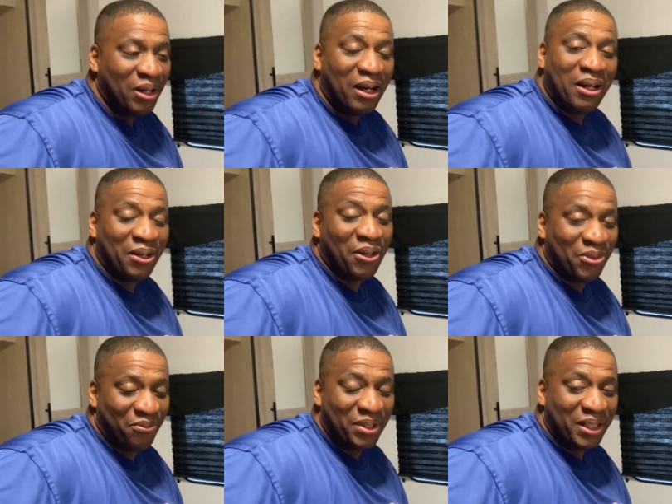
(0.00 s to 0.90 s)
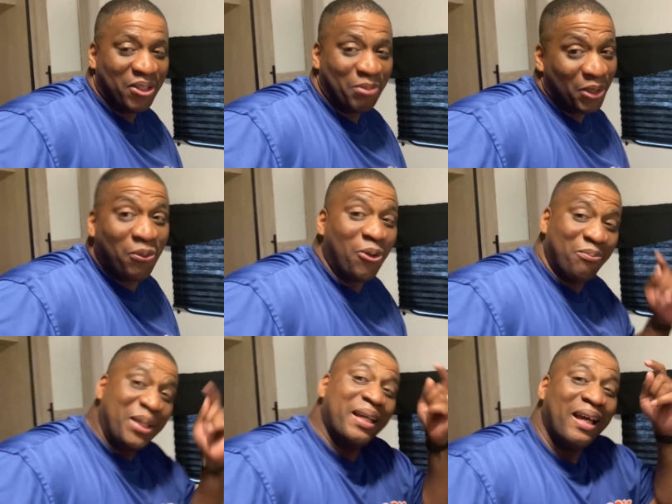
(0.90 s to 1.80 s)
another video, but it won't
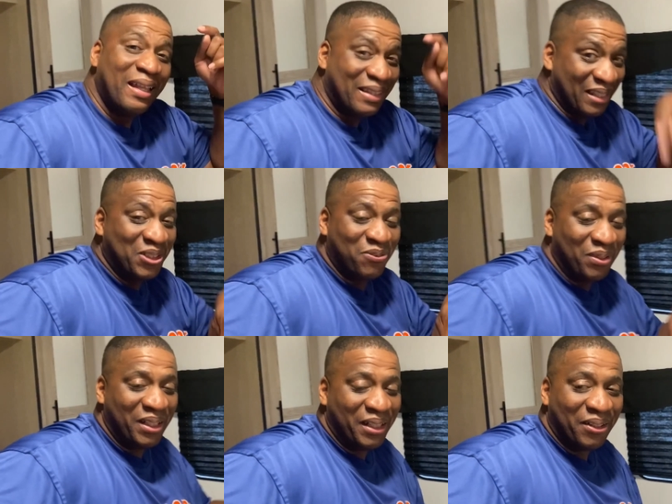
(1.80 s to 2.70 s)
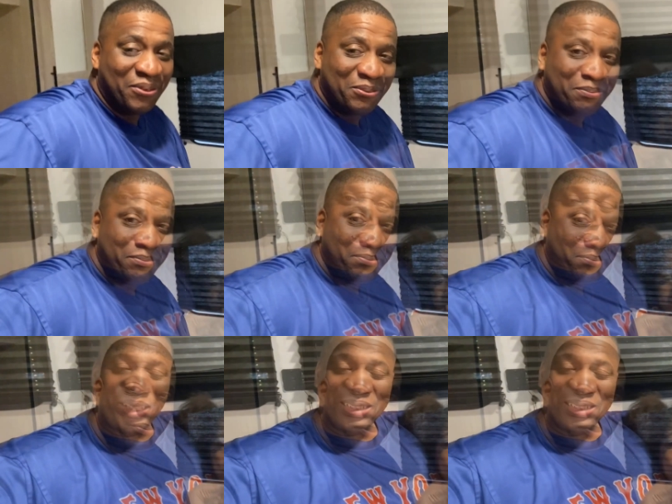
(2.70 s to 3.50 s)
be this video. All right,